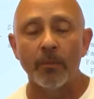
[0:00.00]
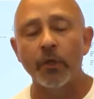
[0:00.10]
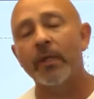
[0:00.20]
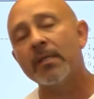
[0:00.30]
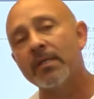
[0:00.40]

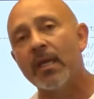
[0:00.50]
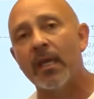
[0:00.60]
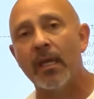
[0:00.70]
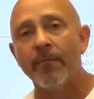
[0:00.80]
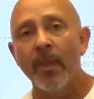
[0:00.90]
So you can
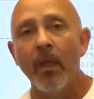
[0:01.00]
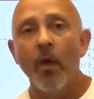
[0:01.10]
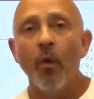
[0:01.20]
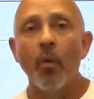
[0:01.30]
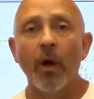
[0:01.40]
see
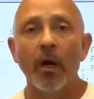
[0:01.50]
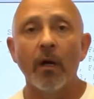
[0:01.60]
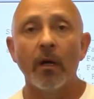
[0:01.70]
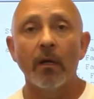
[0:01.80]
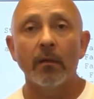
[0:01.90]

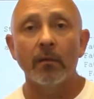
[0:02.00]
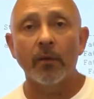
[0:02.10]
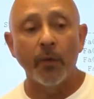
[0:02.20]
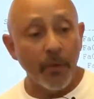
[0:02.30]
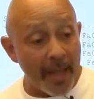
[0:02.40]
where
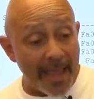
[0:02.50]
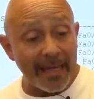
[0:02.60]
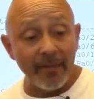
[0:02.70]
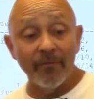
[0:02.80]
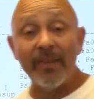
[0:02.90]

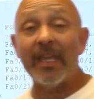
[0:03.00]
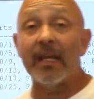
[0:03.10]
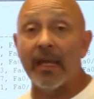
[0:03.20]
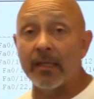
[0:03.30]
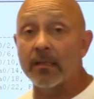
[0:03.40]
creating
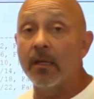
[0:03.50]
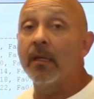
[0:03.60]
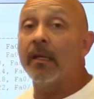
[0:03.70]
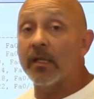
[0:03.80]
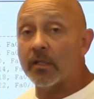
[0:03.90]
VLANs
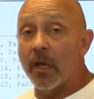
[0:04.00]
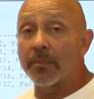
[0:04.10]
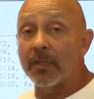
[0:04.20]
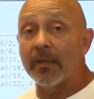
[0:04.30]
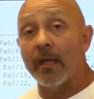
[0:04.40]
is
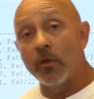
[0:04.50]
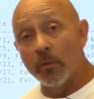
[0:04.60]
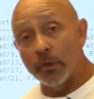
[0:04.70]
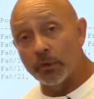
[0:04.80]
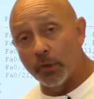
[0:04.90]
something that you
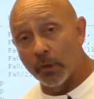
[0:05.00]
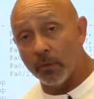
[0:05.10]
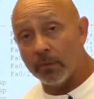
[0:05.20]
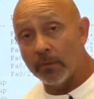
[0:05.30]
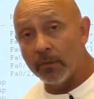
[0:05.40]
must do.